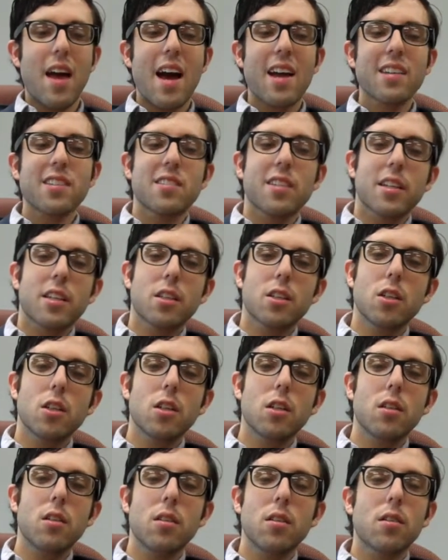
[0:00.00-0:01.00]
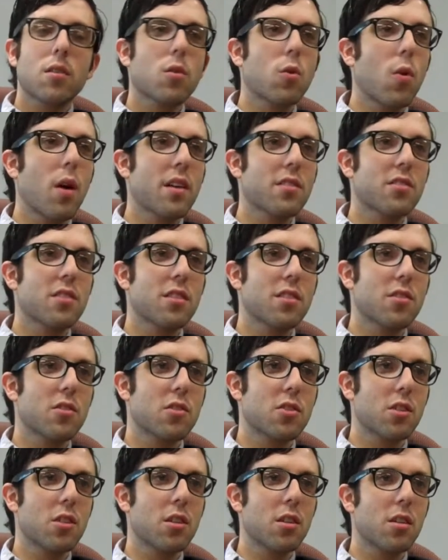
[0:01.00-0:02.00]
That is a good question,
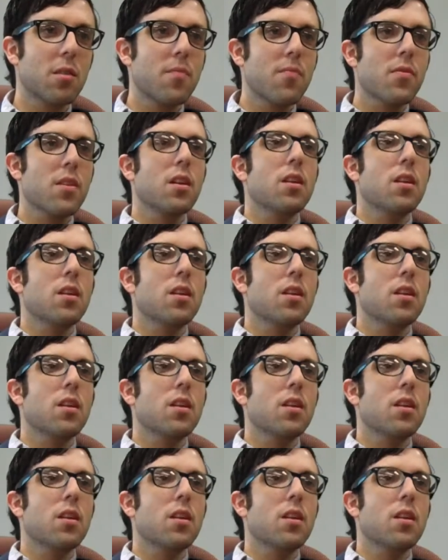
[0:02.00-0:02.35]
sir.